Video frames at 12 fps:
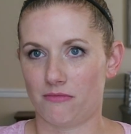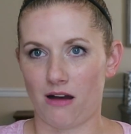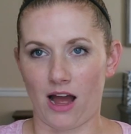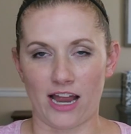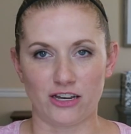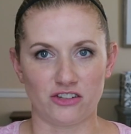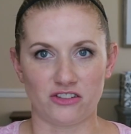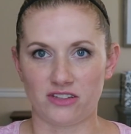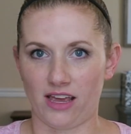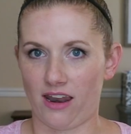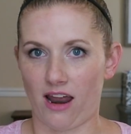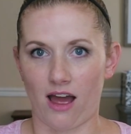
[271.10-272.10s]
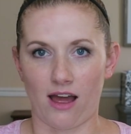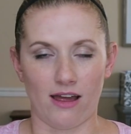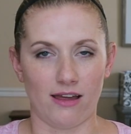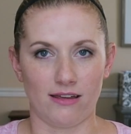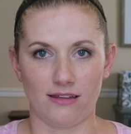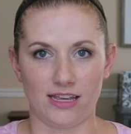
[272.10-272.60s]
I just said,
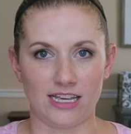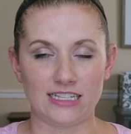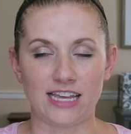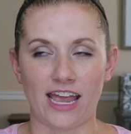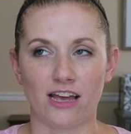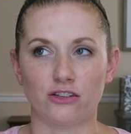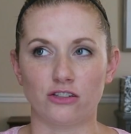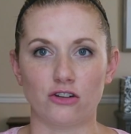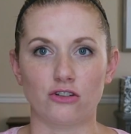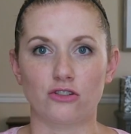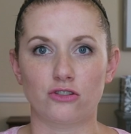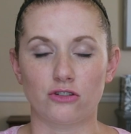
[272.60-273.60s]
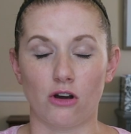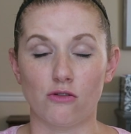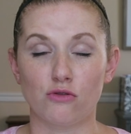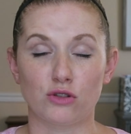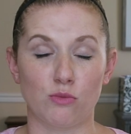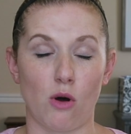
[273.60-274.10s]
his hands are
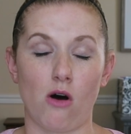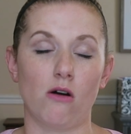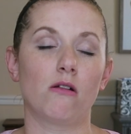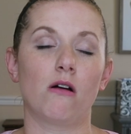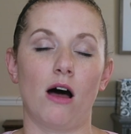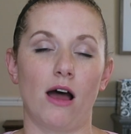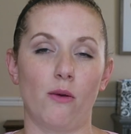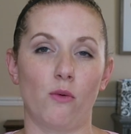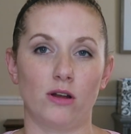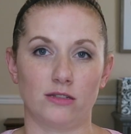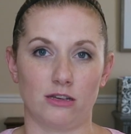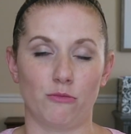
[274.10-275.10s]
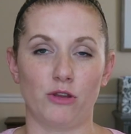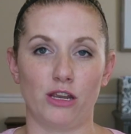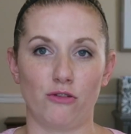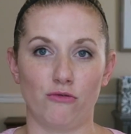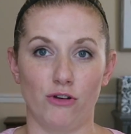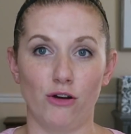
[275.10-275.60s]
so small. I want
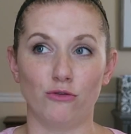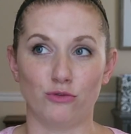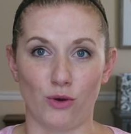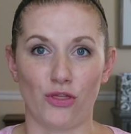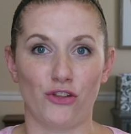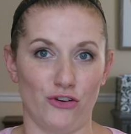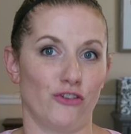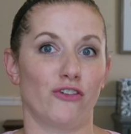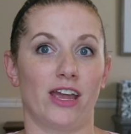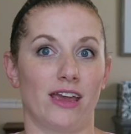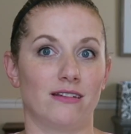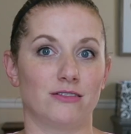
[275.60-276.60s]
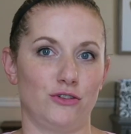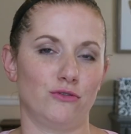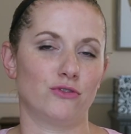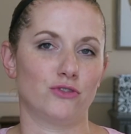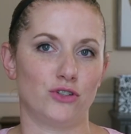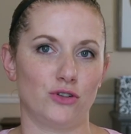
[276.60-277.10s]
somebody who knows what they're doing and is
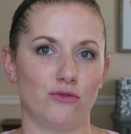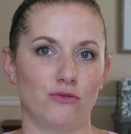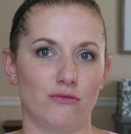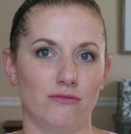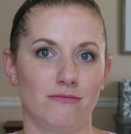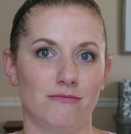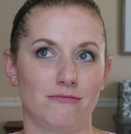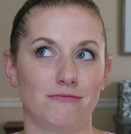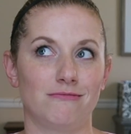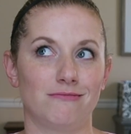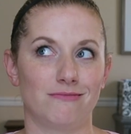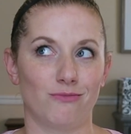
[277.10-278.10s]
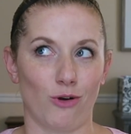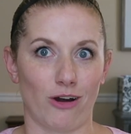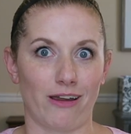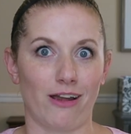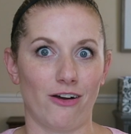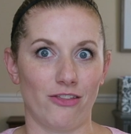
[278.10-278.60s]
used to
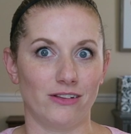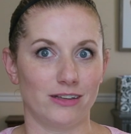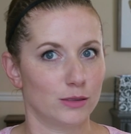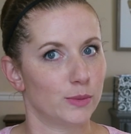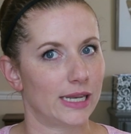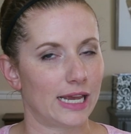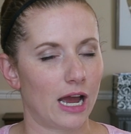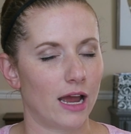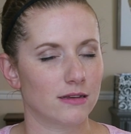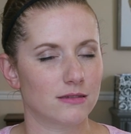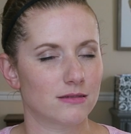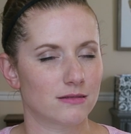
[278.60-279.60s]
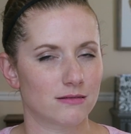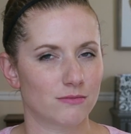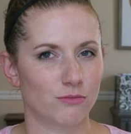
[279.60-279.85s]
working on the little bitty guys.